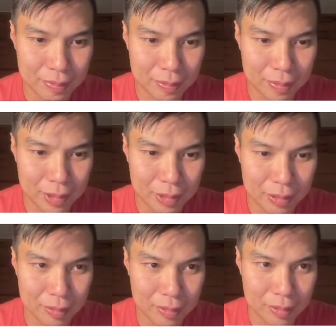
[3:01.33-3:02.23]

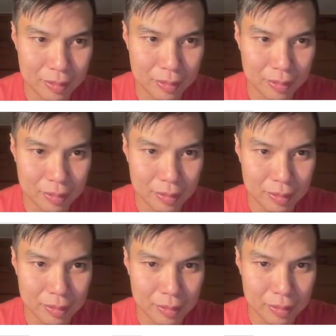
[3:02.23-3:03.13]

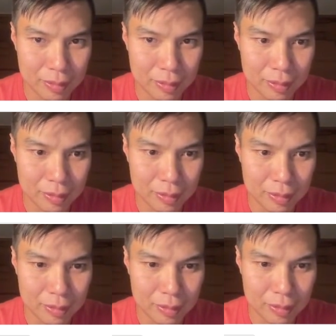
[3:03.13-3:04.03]

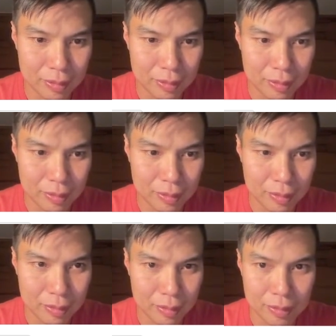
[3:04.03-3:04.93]

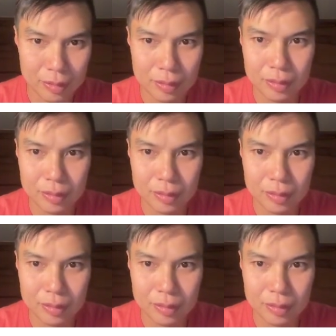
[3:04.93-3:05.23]
(silence)